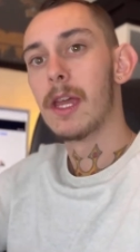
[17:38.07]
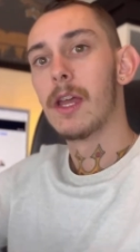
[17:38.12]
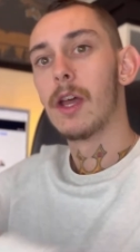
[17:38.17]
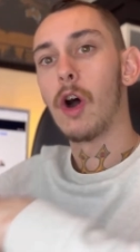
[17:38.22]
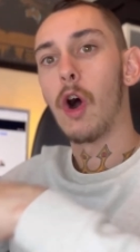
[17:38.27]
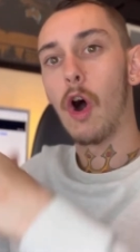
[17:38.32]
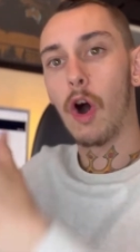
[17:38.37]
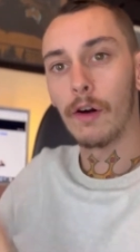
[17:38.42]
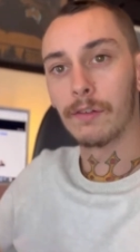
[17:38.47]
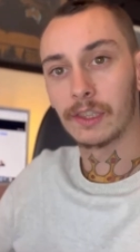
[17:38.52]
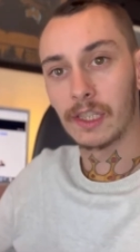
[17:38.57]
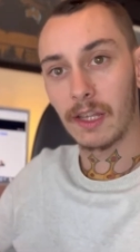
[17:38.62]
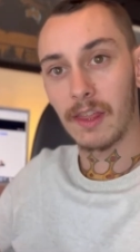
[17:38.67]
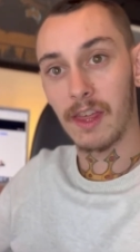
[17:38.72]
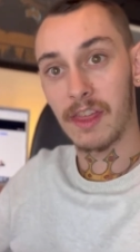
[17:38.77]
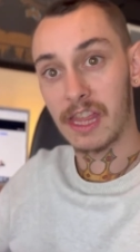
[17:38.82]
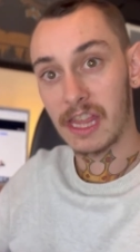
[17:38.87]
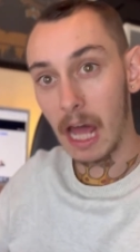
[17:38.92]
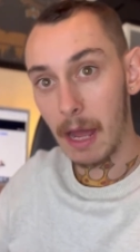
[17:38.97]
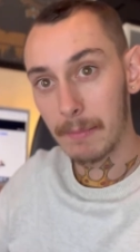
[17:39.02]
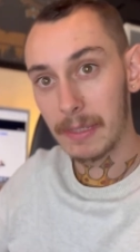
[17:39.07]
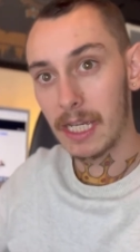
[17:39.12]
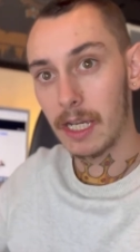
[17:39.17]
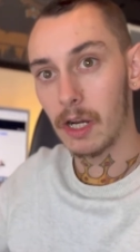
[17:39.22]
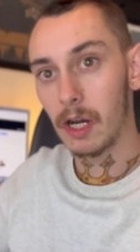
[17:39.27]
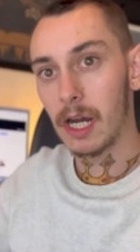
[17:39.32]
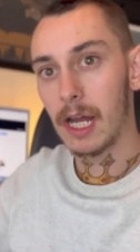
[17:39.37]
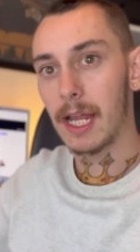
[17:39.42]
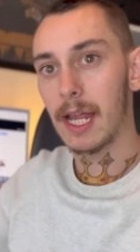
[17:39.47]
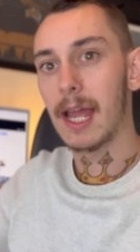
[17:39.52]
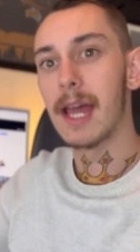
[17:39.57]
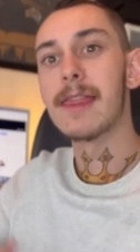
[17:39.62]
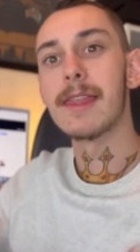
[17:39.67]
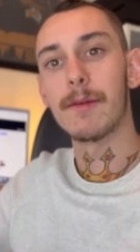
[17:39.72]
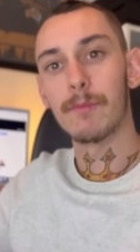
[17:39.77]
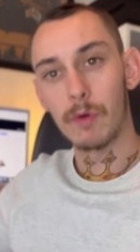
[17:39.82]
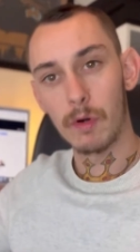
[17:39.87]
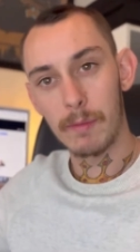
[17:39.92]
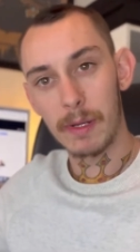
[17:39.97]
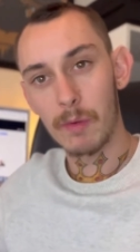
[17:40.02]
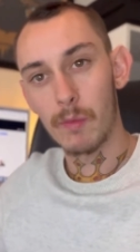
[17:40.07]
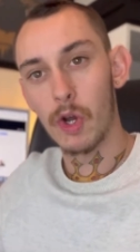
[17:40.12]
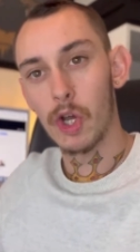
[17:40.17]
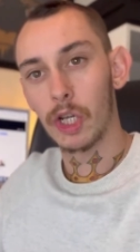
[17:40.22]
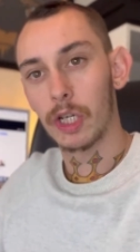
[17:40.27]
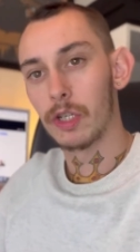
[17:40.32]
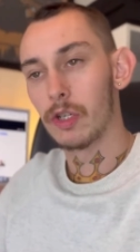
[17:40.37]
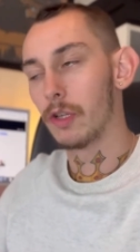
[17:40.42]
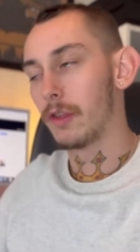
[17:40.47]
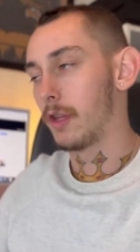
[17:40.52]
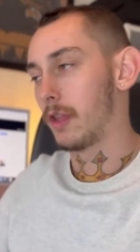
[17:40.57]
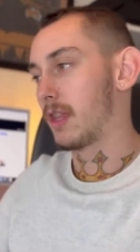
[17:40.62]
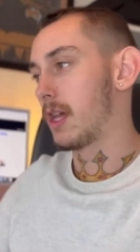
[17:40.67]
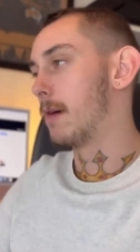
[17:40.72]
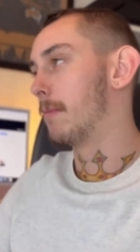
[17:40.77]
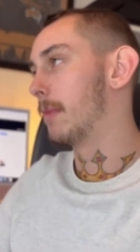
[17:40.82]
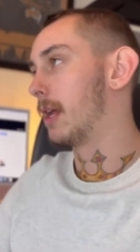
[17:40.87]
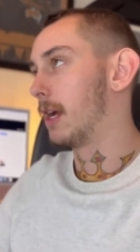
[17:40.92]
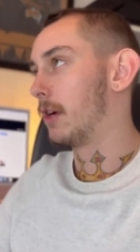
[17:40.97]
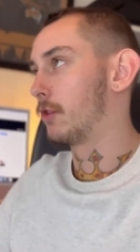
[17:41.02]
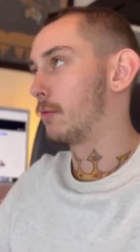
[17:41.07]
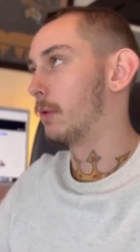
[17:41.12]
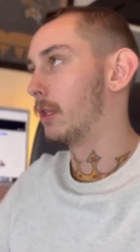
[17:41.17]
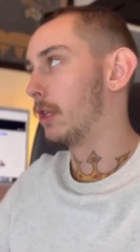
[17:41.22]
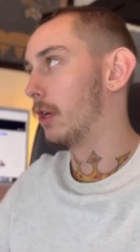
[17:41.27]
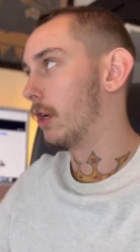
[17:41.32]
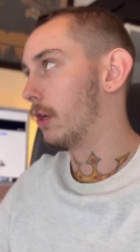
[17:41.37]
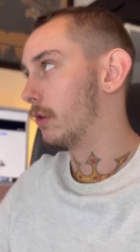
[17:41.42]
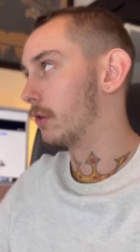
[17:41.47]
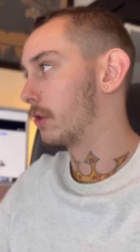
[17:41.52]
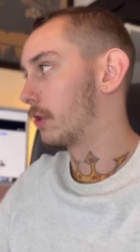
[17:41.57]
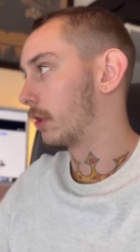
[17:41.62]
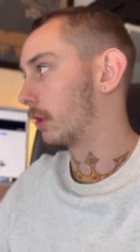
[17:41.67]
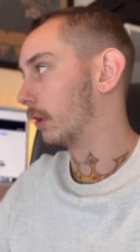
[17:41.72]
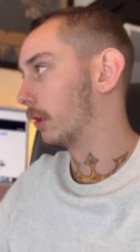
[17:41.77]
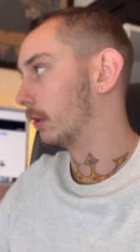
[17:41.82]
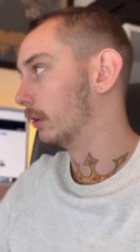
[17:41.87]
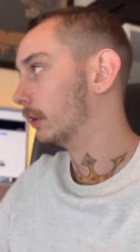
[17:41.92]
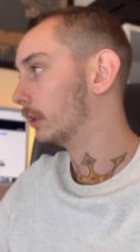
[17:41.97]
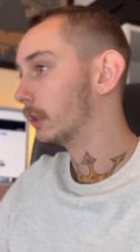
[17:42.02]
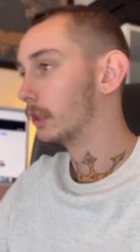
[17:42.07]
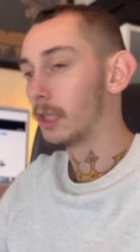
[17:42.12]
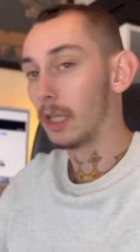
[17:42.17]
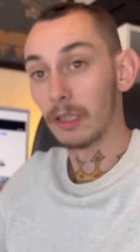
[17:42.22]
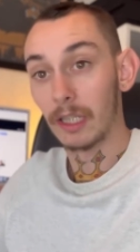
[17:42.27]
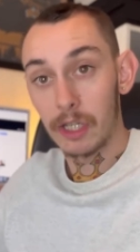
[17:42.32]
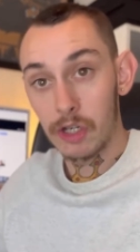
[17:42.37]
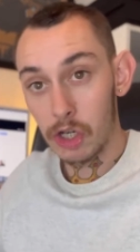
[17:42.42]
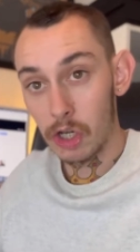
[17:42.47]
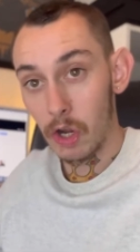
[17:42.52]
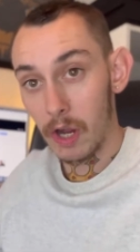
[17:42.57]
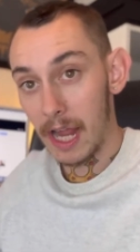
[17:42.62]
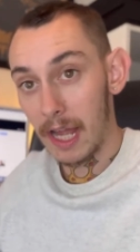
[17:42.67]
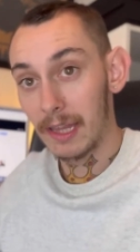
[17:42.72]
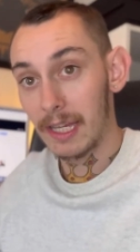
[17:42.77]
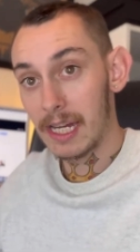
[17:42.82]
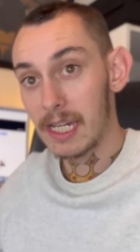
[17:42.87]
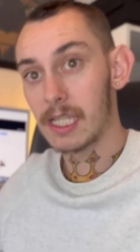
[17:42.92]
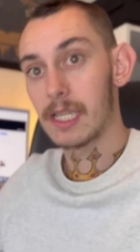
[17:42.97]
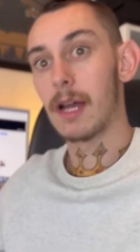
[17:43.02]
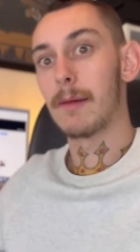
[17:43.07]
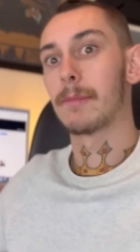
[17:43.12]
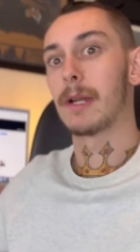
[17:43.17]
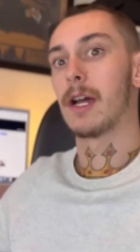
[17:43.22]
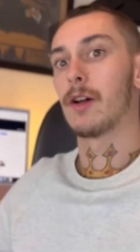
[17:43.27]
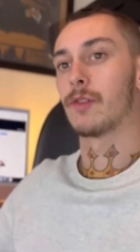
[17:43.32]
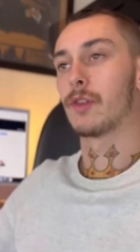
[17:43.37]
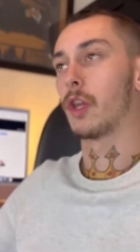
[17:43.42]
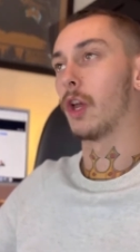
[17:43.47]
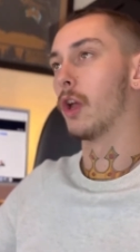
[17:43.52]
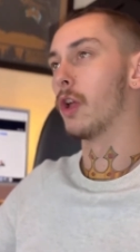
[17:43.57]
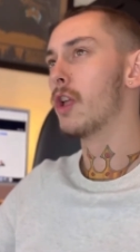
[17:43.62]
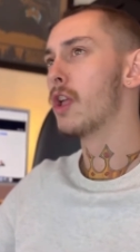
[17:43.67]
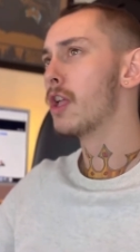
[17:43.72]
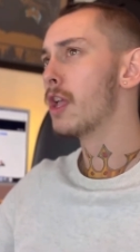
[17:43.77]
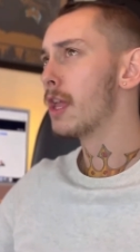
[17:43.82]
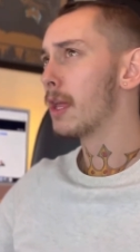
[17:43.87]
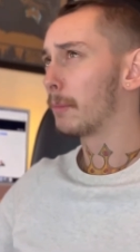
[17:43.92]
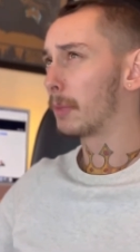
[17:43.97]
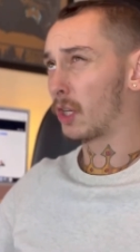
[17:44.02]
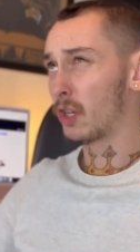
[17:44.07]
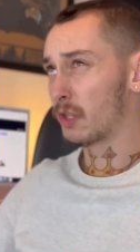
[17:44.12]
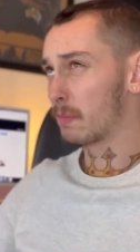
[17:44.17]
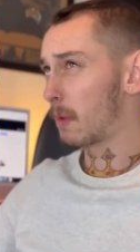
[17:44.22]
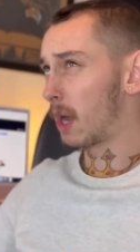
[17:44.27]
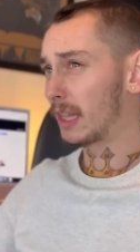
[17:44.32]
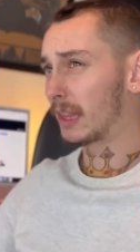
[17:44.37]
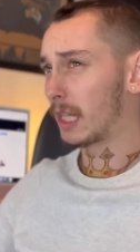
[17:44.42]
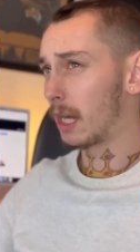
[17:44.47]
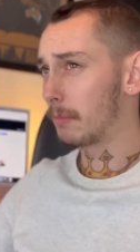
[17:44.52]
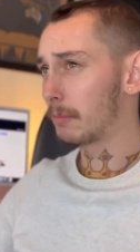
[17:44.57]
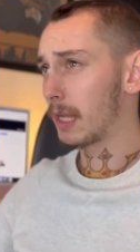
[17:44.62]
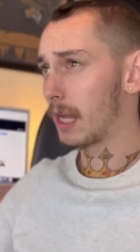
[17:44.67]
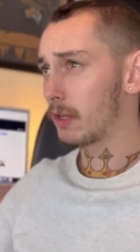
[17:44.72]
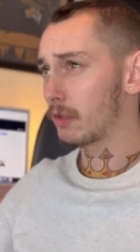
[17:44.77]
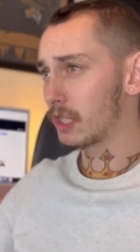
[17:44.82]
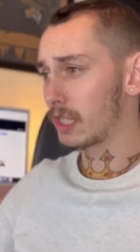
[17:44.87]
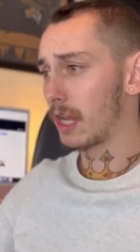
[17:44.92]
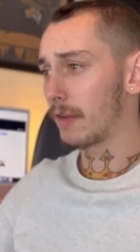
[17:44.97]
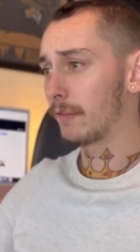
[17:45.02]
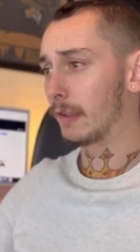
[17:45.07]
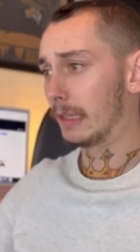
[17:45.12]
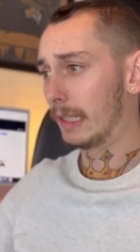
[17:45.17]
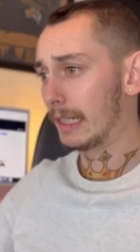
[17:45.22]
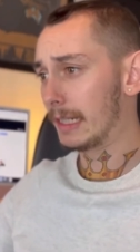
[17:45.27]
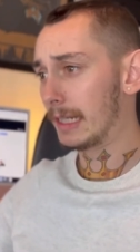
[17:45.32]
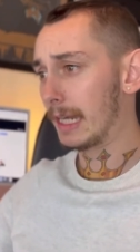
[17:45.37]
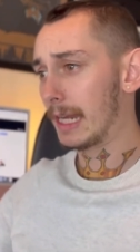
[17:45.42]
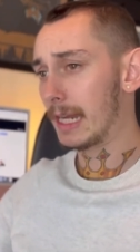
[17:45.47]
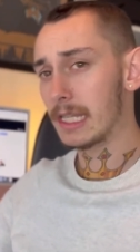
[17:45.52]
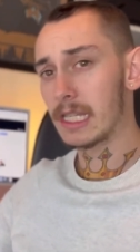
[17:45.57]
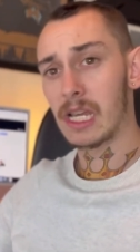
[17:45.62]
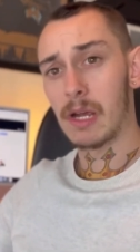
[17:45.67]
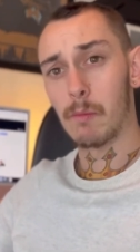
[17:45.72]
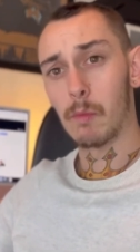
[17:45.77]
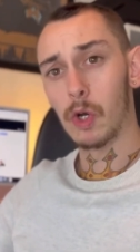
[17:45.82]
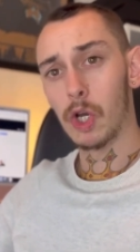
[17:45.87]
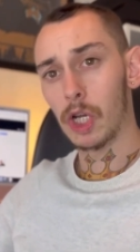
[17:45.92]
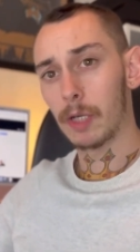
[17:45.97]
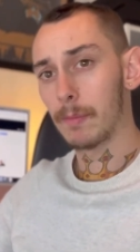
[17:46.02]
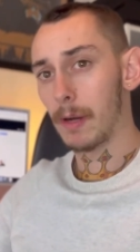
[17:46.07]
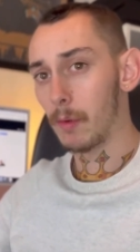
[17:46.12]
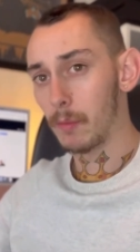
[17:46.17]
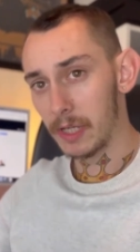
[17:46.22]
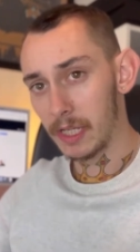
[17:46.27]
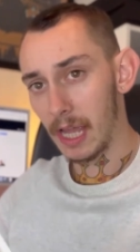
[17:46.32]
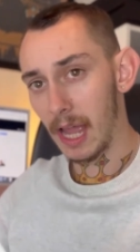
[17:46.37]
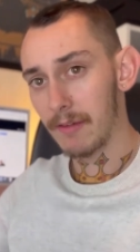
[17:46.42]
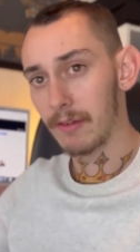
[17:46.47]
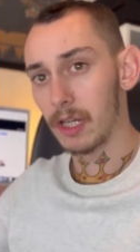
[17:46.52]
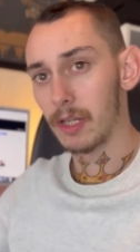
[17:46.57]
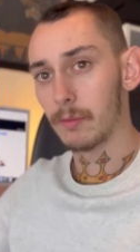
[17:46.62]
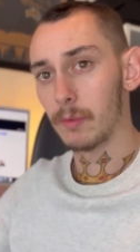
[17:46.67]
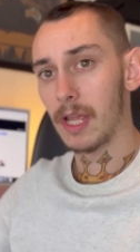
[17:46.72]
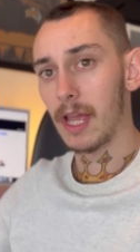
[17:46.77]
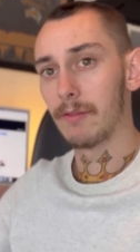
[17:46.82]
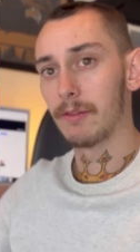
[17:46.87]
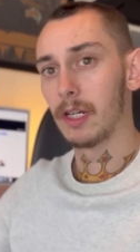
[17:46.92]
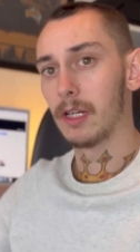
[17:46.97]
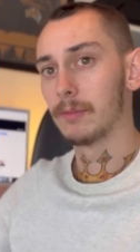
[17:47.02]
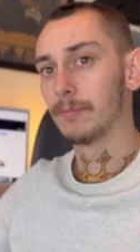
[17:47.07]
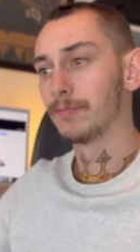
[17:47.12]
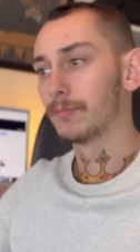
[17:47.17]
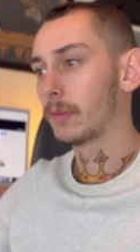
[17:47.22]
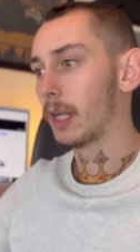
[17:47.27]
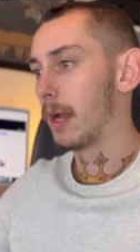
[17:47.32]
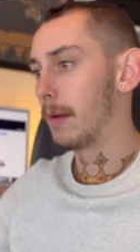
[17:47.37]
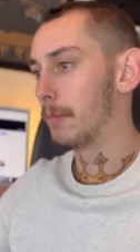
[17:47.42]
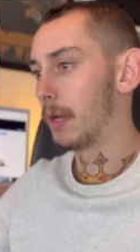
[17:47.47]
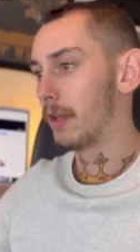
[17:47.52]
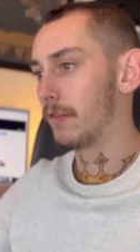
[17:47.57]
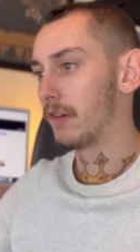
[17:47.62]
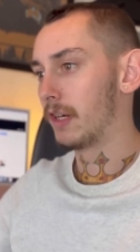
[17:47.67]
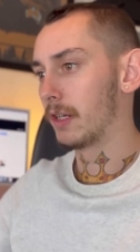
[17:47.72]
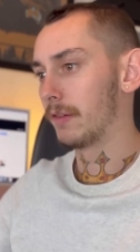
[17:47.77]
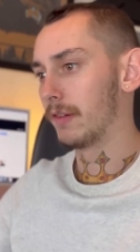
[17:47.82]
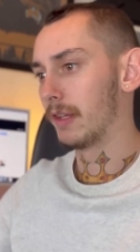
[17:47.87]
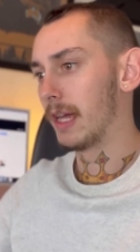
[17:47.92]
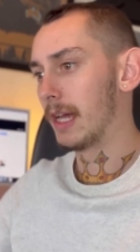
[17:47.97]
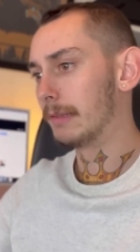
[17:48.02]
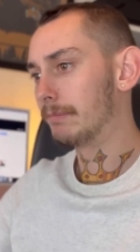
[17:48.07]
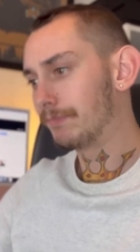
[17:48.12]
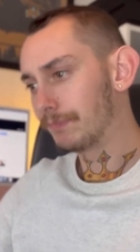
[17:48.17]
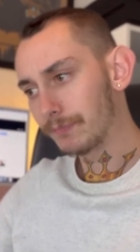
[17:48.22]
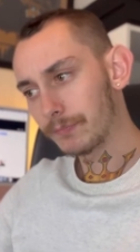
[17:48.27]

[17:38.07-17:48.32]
off to the thummy guy, and then we'll be working on the thumbnails with those. So I'll let you know how these thumbnails go. Because my thumbnails definitely need some work, but we have a motherfucker for that.